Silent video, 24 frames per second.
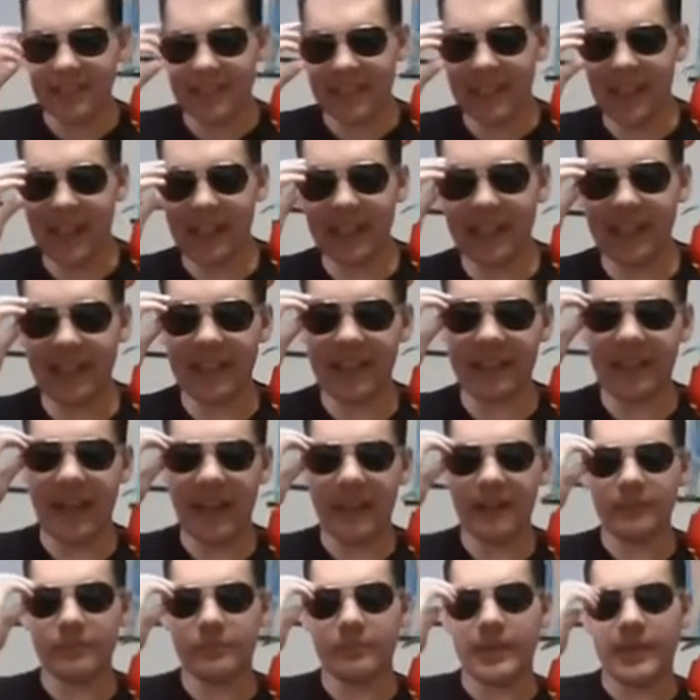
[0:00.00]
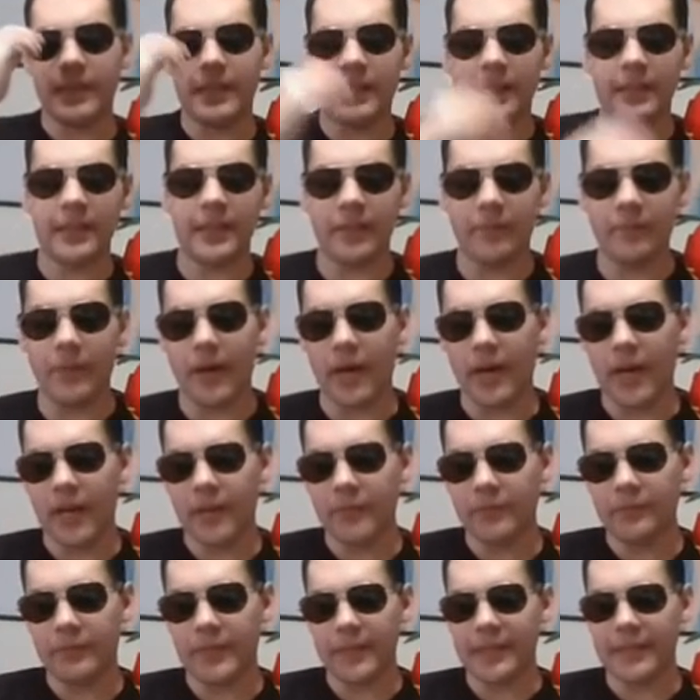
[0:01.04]
kind of like had written them off
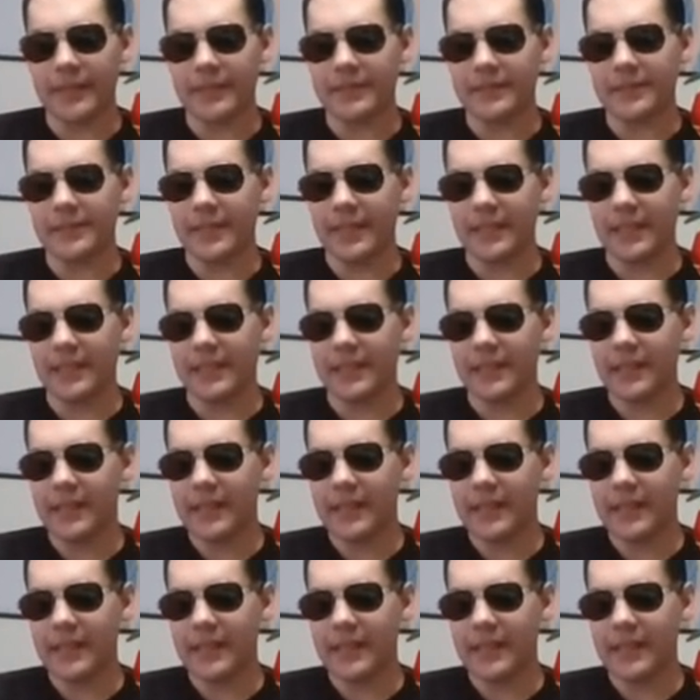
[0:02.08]
because like